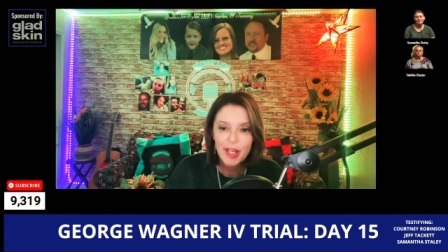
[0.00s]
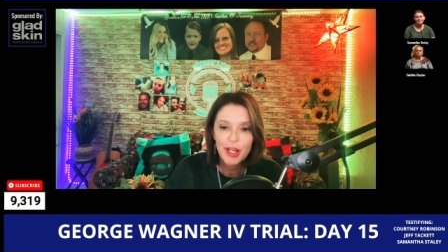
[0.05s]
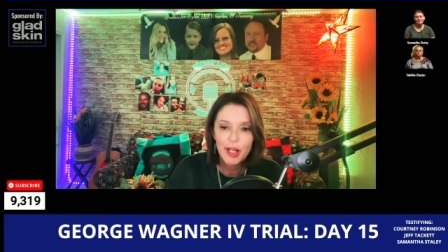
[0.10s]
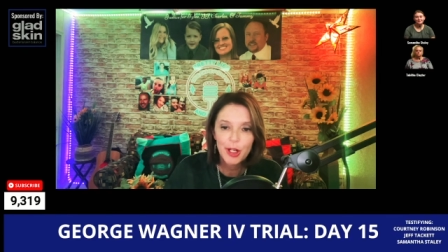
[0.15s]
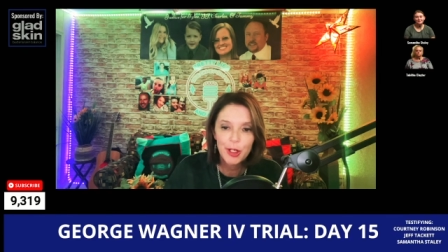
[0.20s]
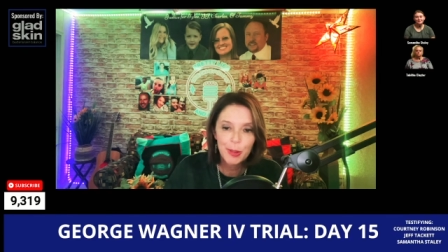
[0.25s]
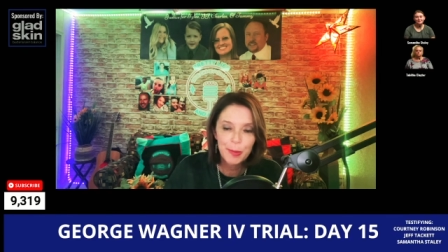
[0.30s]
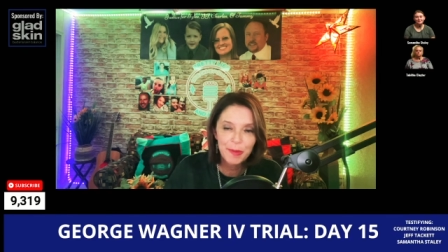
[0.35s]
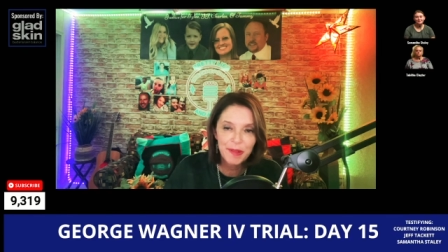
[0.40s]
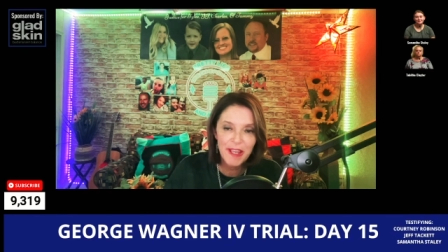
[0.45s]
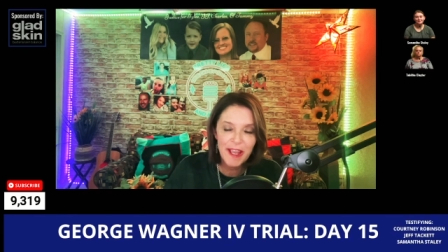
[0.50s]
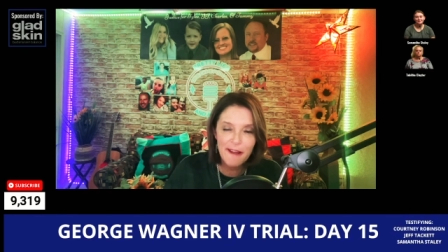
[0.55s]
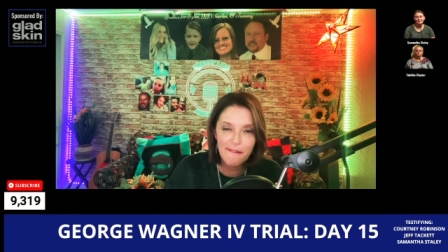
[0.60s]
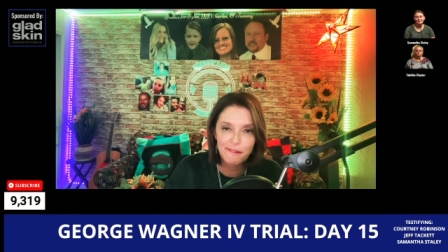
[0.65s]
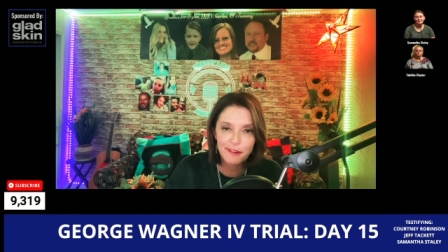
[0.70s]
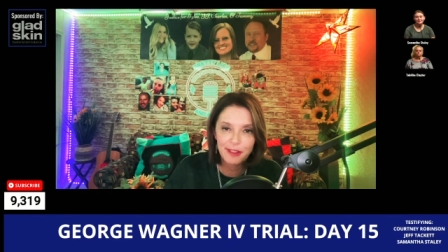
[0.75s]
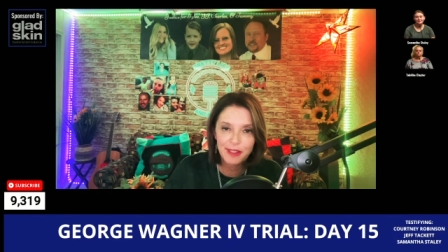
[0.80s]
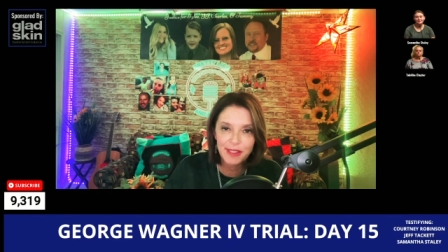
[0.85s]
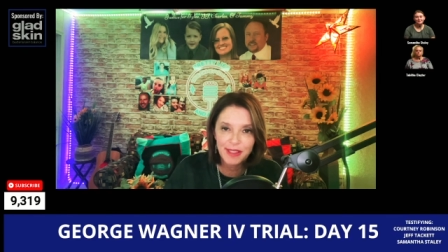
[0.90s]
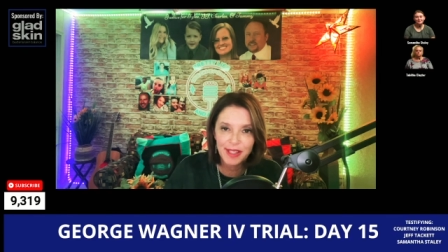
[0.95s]
Hope you have
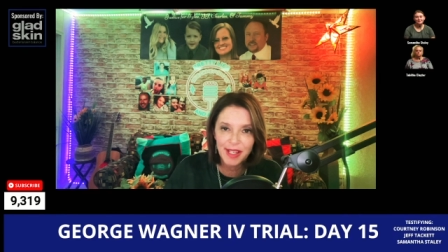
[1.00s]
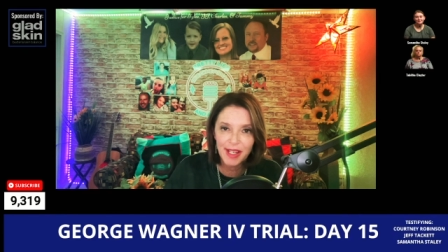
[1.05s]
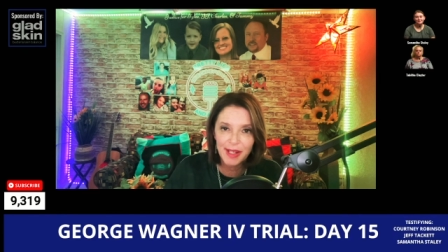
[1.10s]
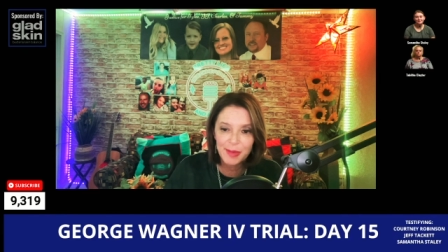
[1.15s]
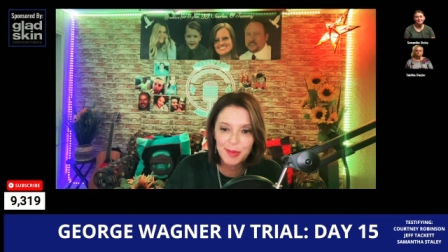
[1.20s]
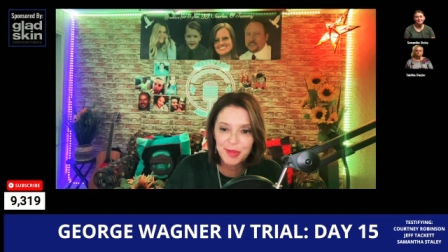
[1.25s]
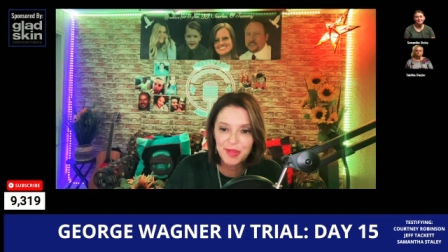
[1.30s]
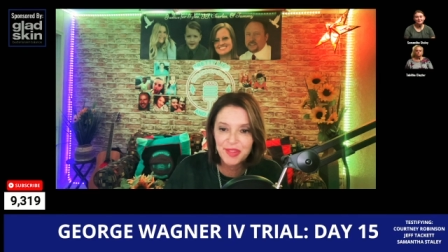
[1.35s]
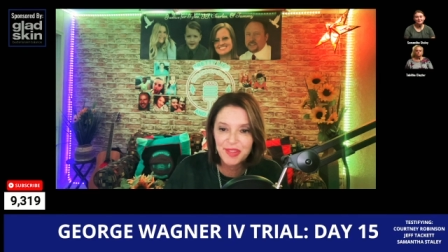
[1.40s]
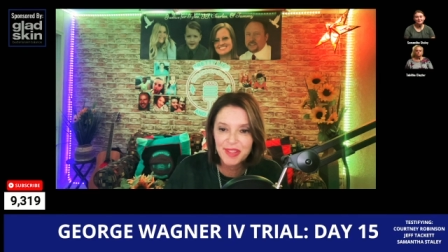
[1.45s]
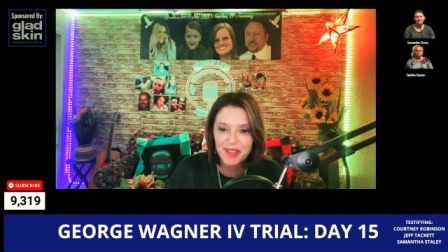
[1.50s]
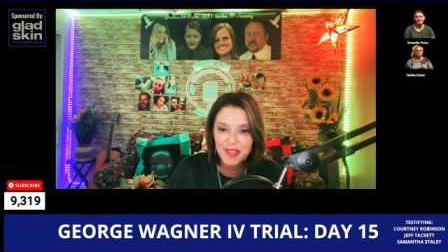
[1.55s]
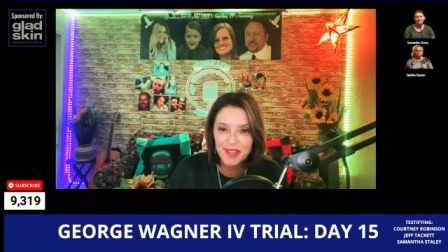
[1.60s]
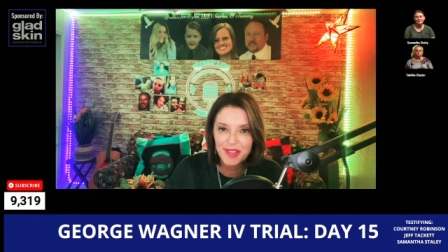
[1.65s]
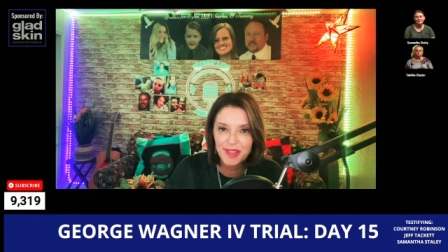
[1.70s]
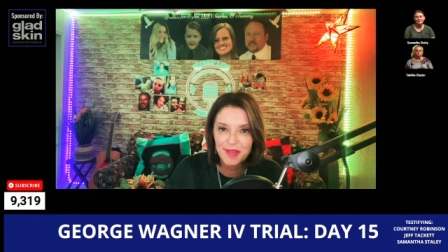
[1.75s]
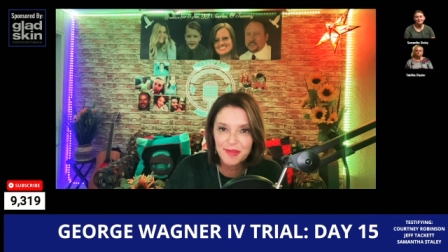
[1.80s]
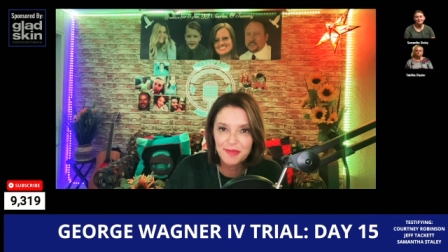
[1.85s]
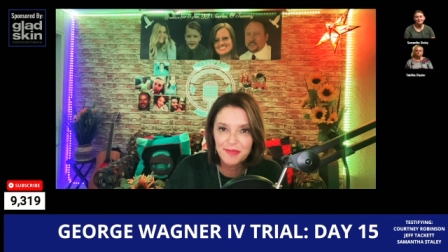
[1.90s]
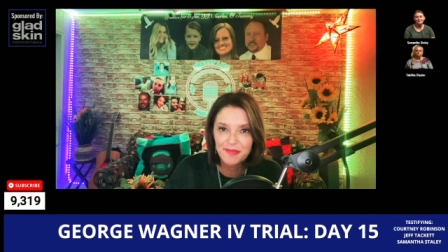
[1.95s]
a good night. We'll see you soon.